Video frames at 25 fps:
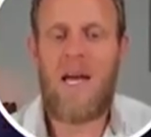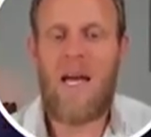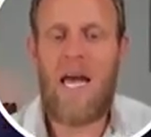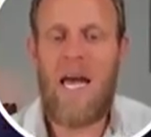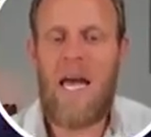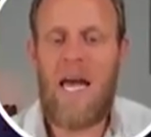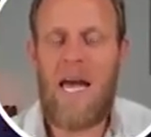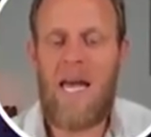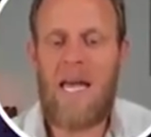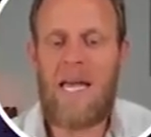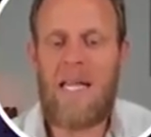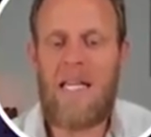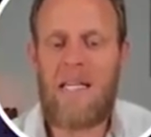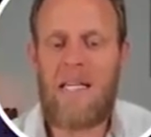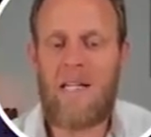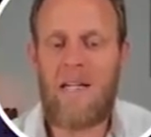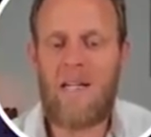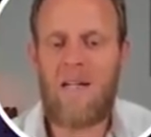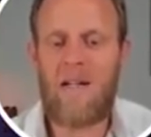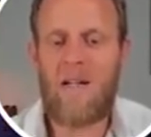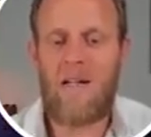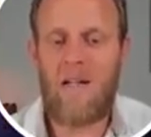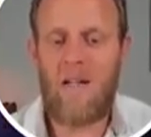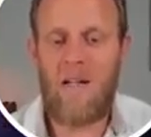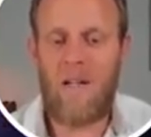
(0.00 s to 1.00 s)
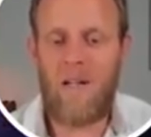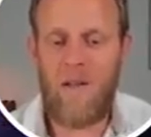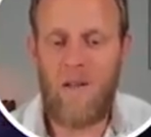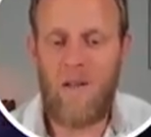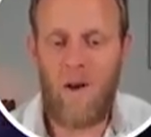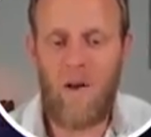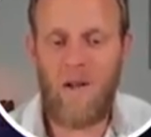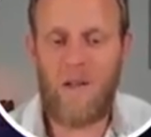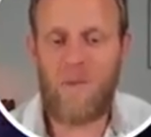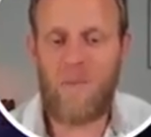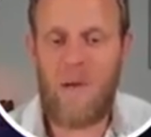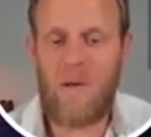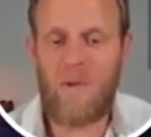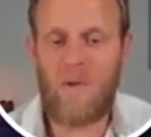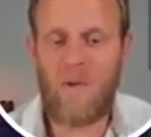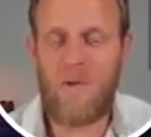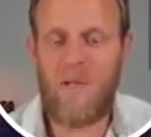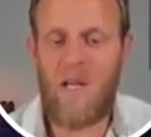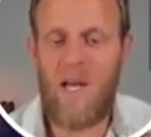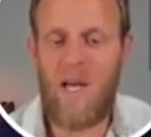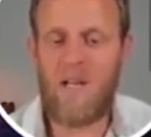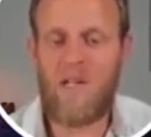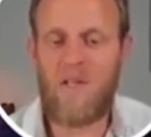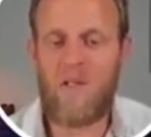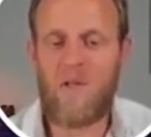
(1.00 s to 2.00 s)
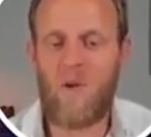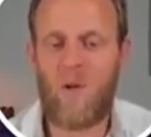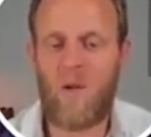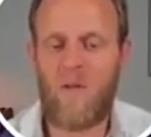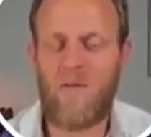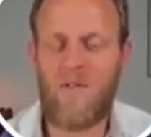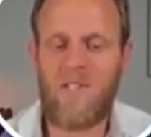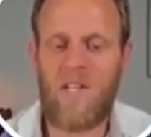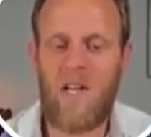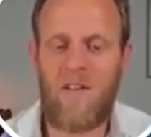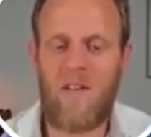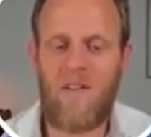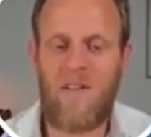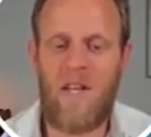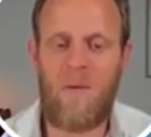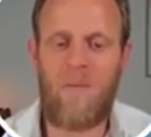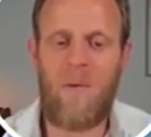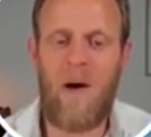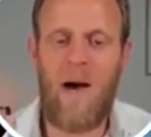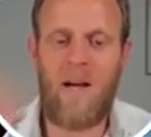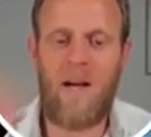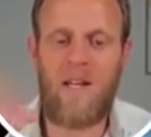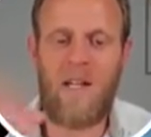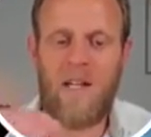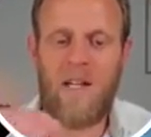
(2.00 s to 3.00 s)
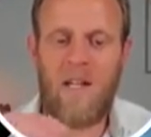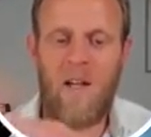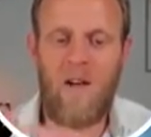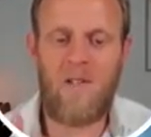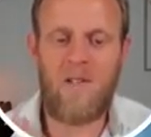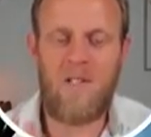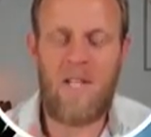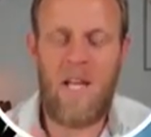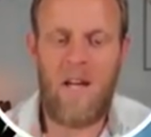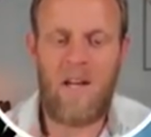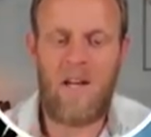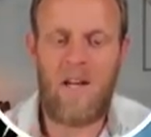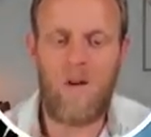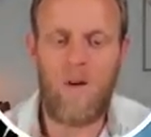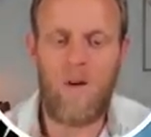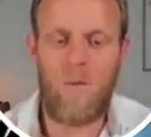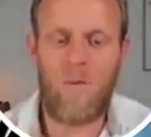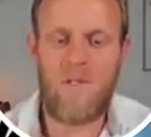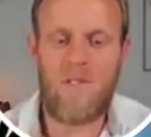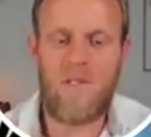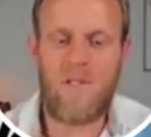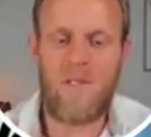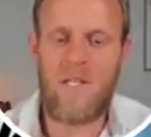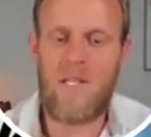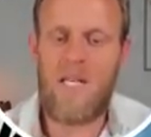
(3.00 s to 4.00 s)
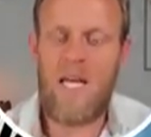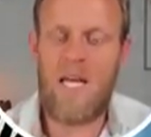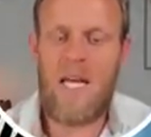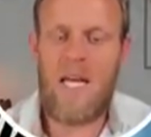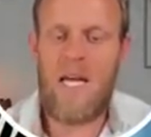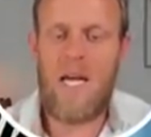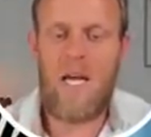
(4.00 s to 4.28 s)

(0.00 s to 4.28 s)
and those petrol stations, all of a sudden, their market goes down enormously.